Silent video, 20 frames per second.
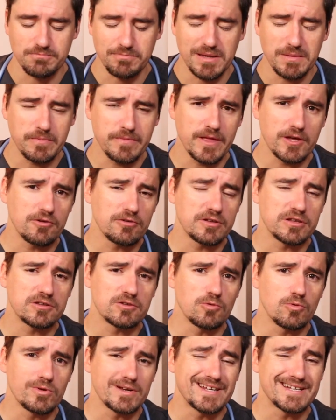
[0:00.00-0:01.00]
People that go to
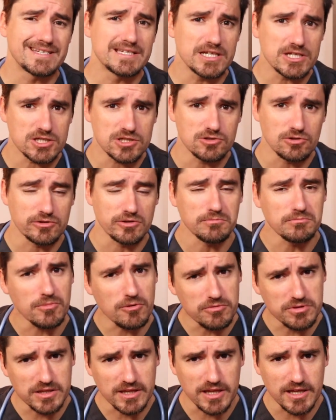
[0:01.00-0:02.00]
school an additional, in
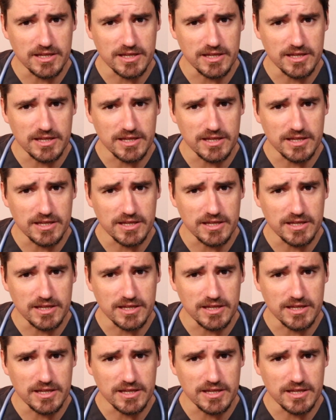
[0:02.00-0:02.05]
most